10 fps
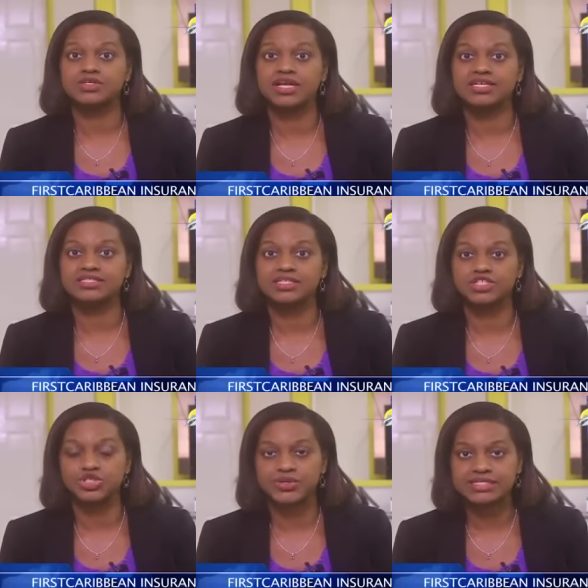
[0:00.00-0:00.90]
United
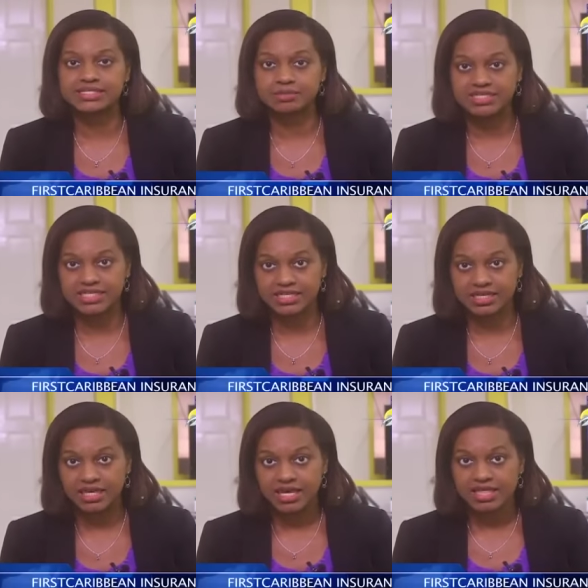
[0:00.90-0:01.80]
Insurance Limited.
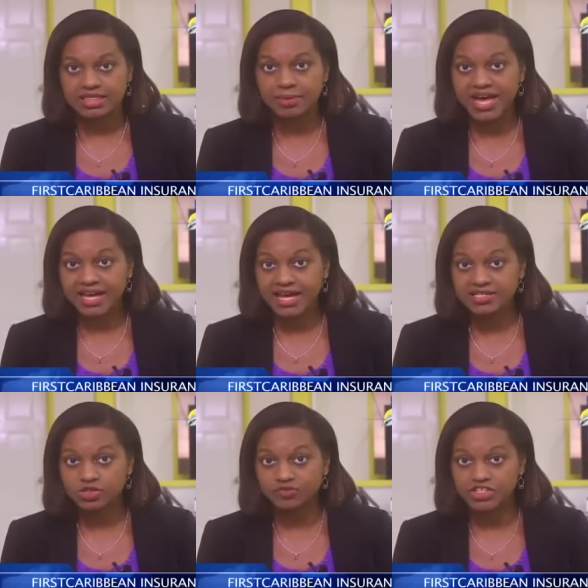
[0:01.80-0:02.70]
The bank
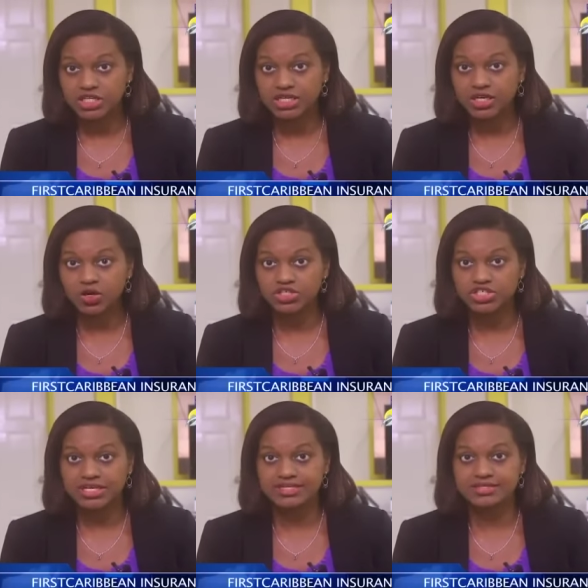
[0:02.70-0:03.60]
has officially
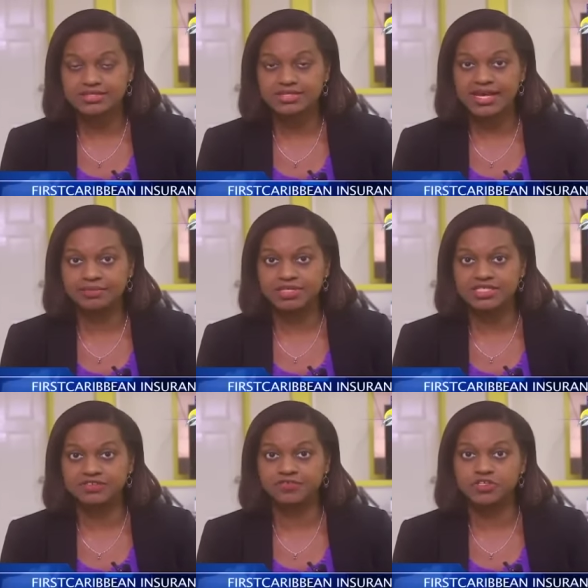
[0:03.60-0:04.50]
launched its C I B
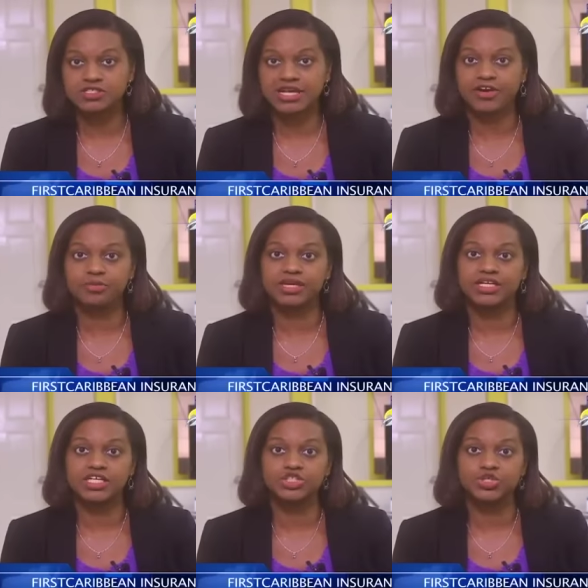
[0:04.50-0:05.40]
C First
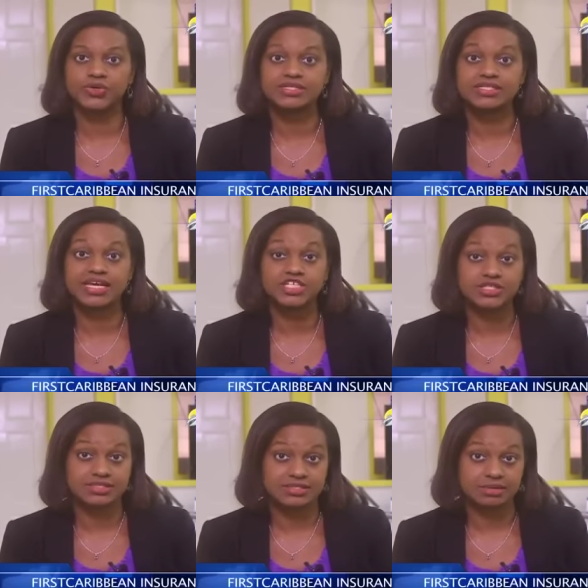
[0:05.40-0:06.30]
Caribbean Insurance
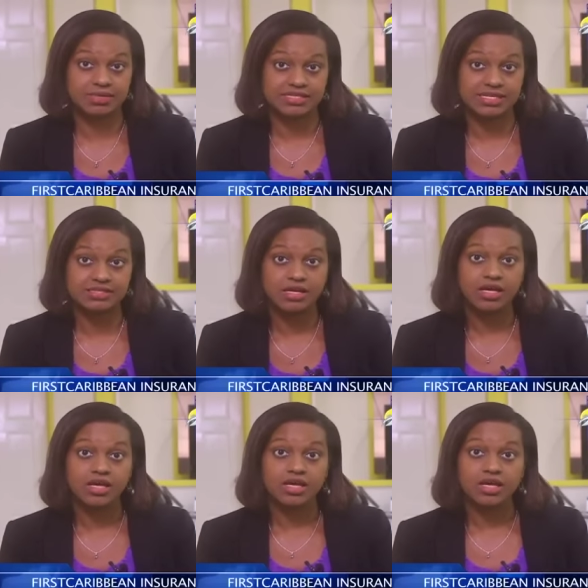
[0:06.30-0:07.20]
Agency business,
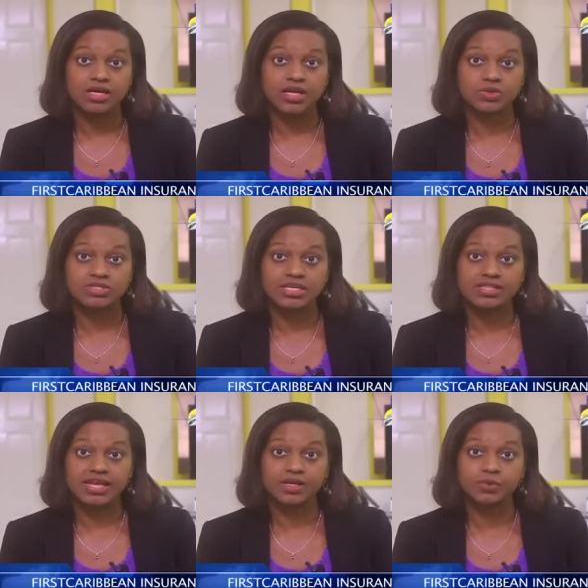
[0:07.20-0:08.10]
announcing
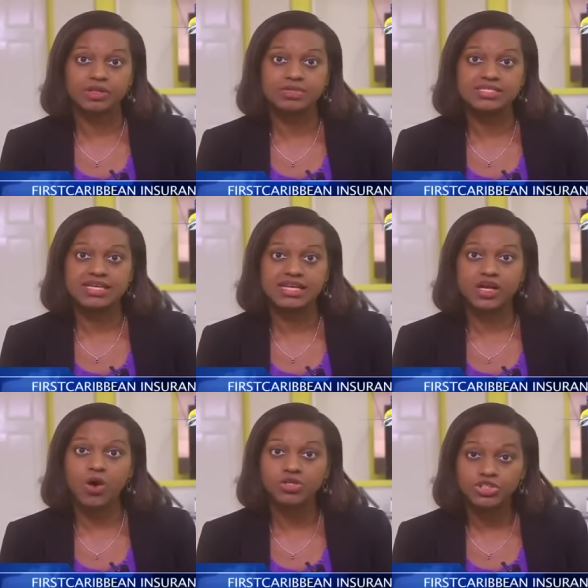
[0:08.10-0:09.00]
that it will be
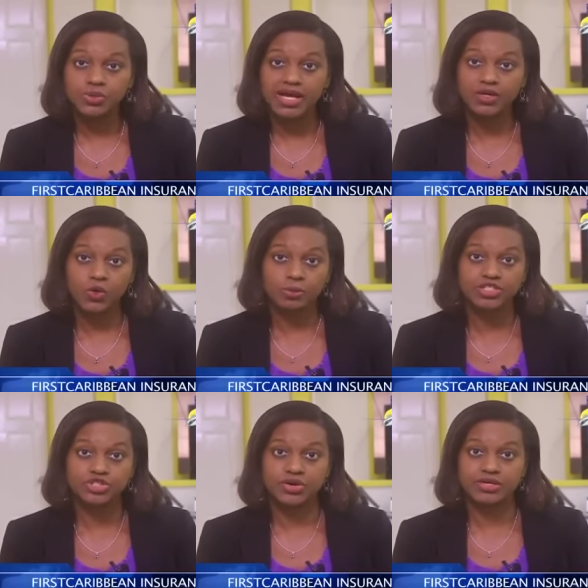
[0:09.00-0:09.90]
selling auto and home
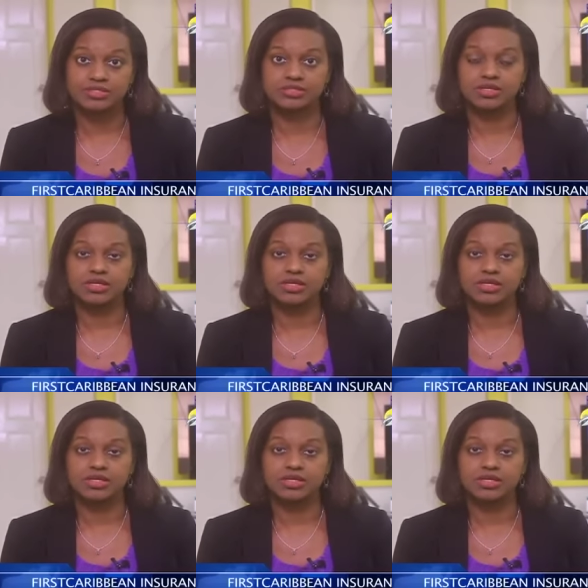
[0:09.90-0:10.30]
insurance.